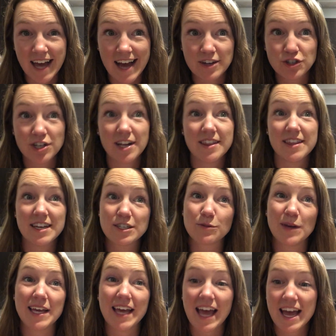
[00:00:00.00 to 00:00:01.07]
actually this
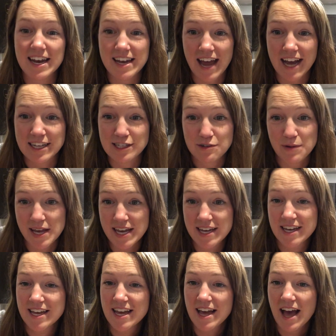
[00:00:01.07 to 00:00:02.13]
week and next week,